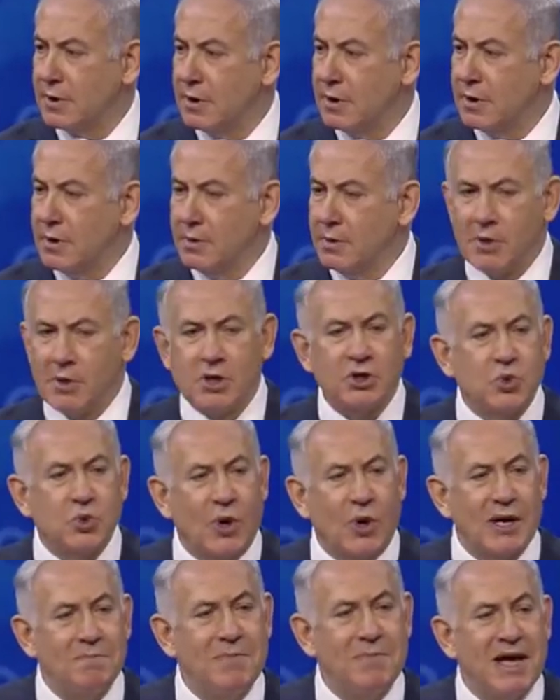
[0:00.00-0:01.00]
Because
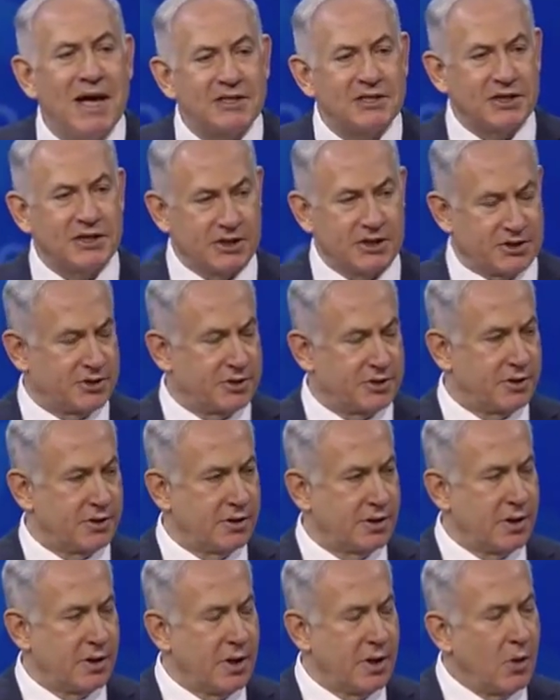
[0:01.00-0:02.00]
what message
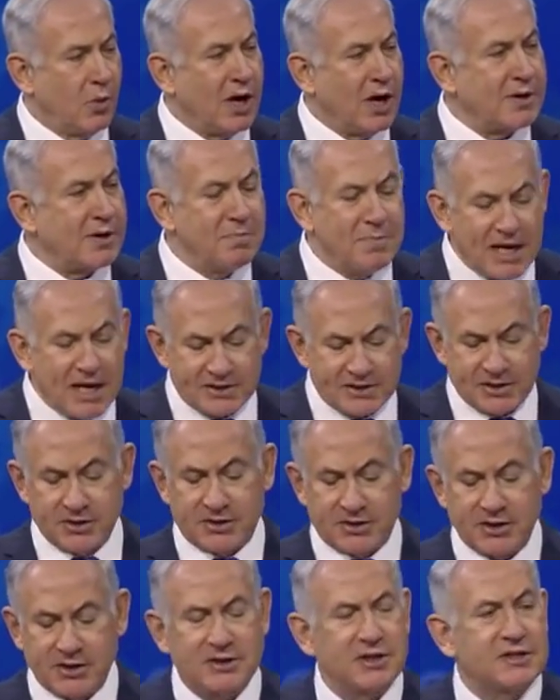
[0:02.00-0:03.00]

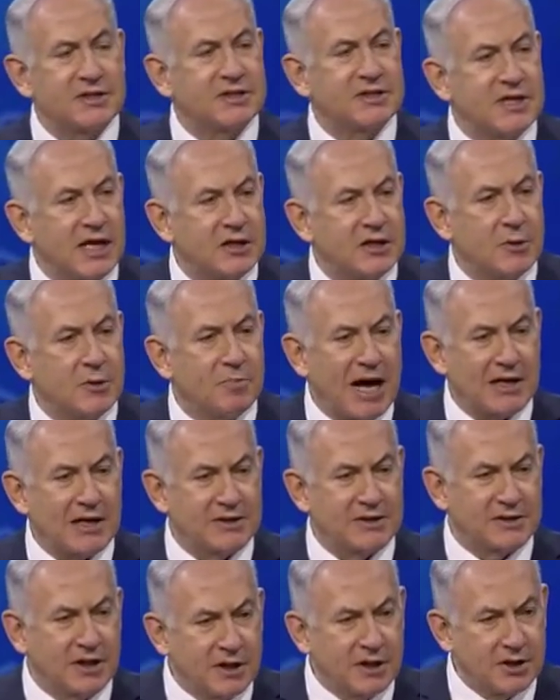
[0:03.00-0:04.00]
does this send to
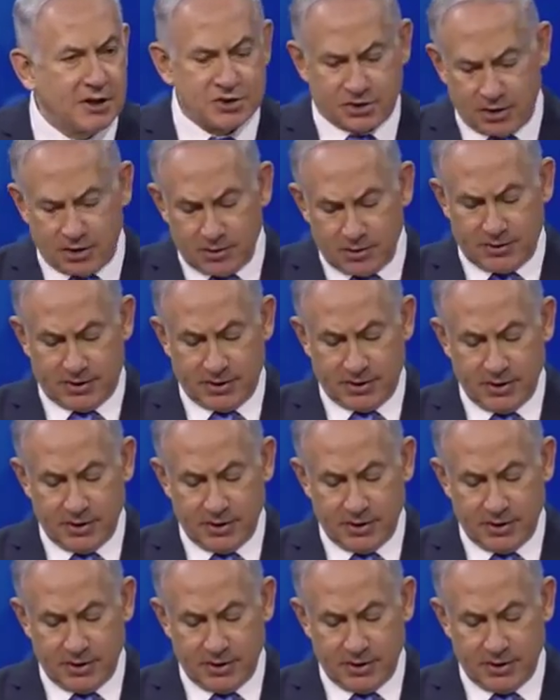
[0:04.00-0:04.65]
Palestinian children?